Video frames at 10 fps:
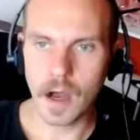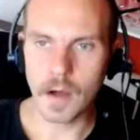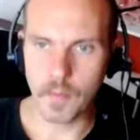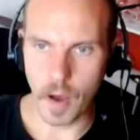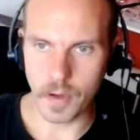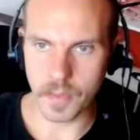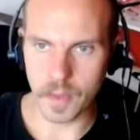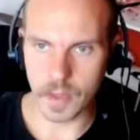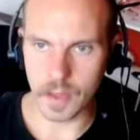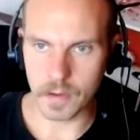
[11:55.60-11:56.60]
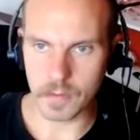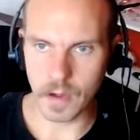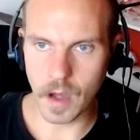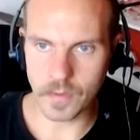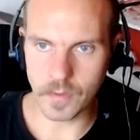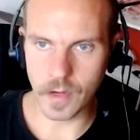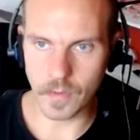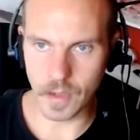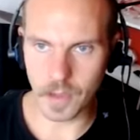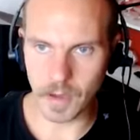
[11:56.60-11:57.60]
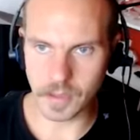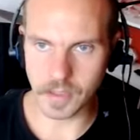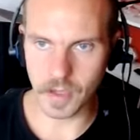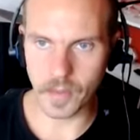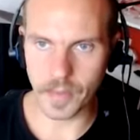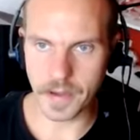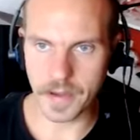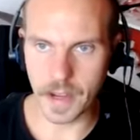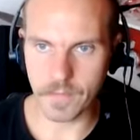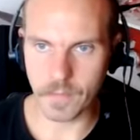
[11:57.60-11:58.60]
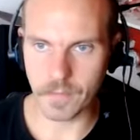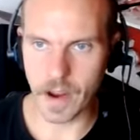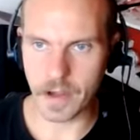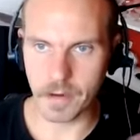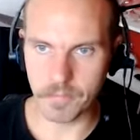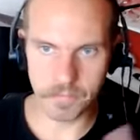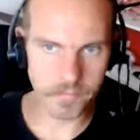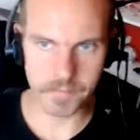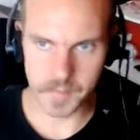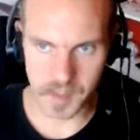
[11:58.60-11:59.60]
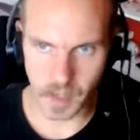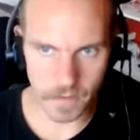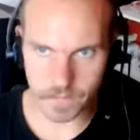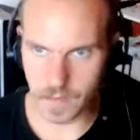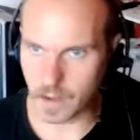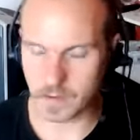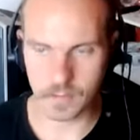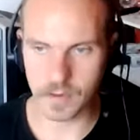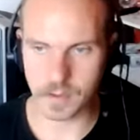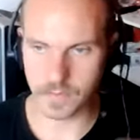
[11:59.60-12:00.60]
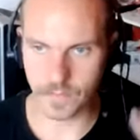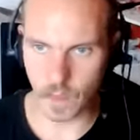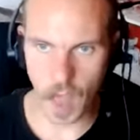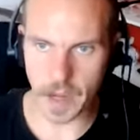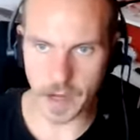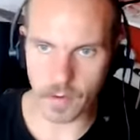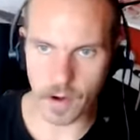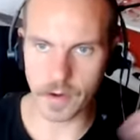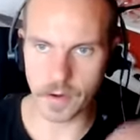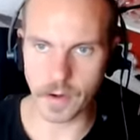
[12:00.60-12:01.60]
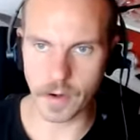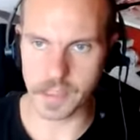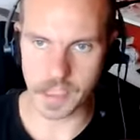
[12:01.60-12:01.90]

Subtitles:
among the 100 other emails you got that day from random stuff that was flying around on our